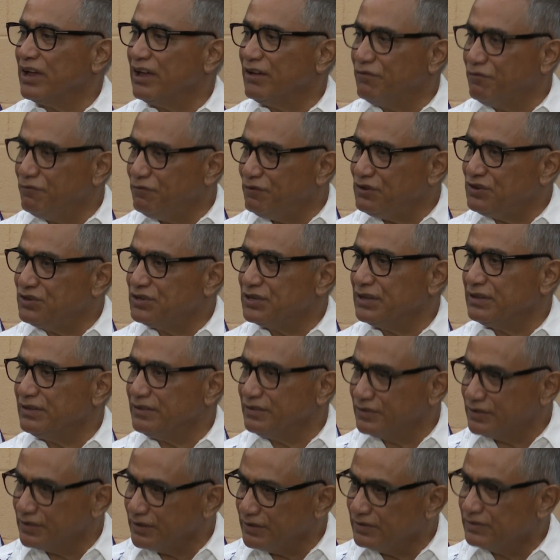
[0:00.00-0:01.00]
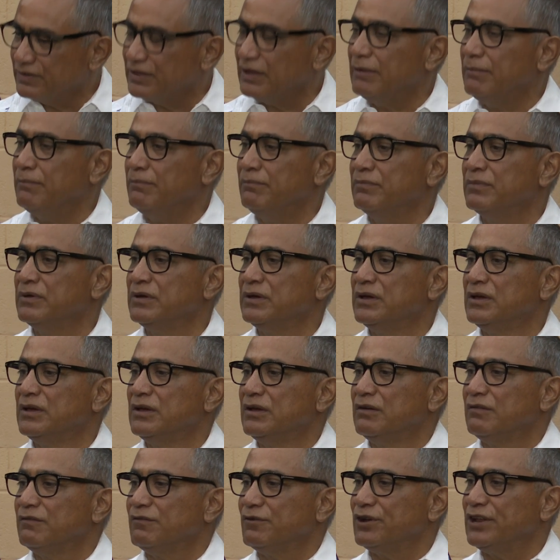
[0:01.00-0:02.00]
efficient system
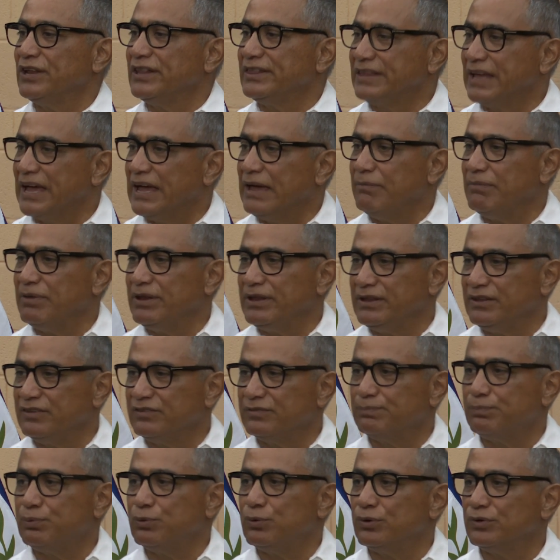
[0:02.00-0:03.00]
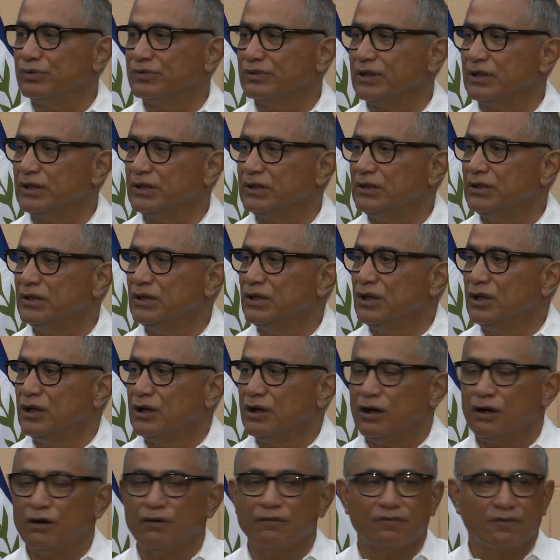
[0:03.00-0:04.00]
for the timely disposal
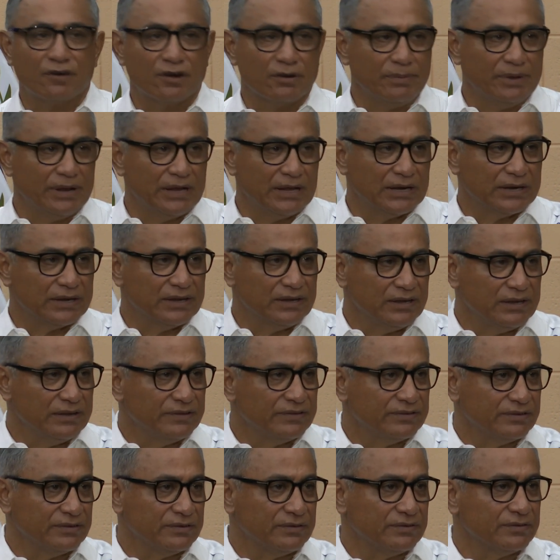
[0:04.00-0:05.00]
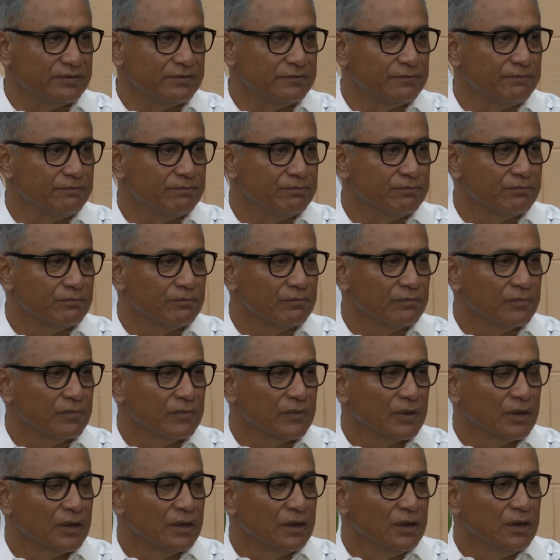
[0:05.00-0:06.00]
of criminal cases.
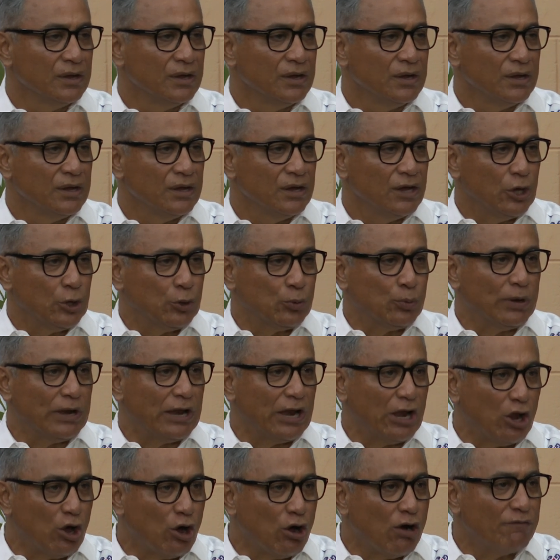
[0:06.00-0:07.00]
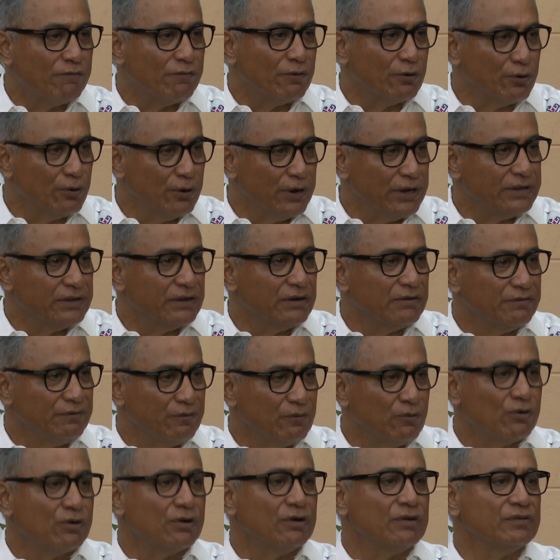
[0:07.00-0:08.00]
It will allow for greater
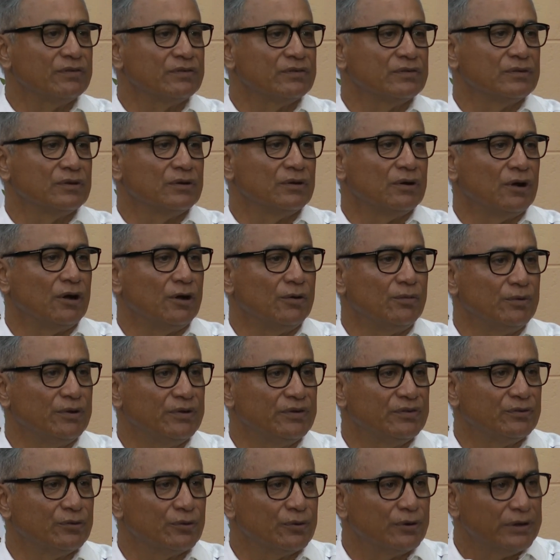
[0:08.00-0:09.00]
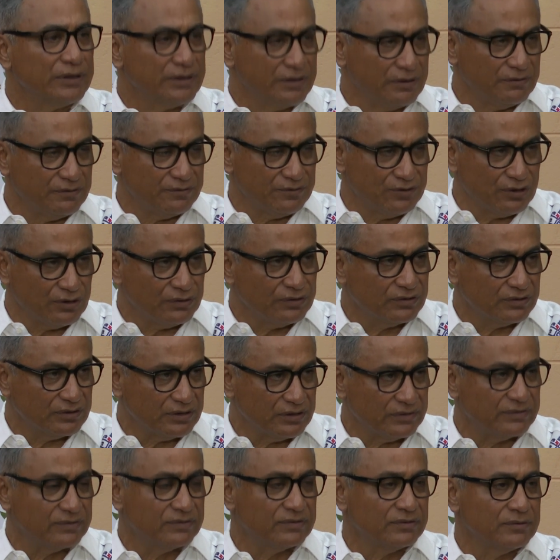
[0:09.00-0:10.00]
focus on restorative
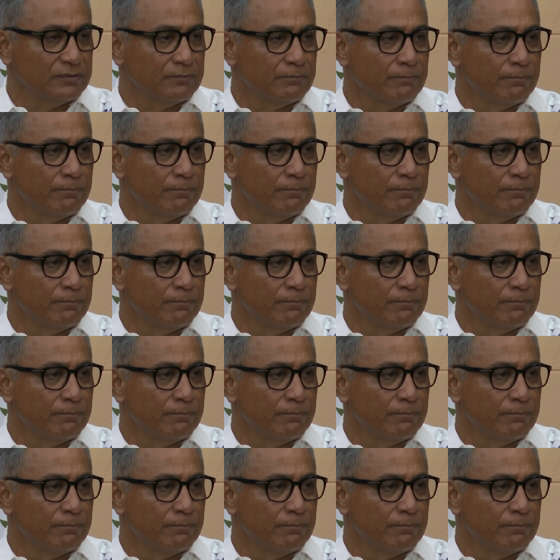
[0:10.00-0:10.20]
justice,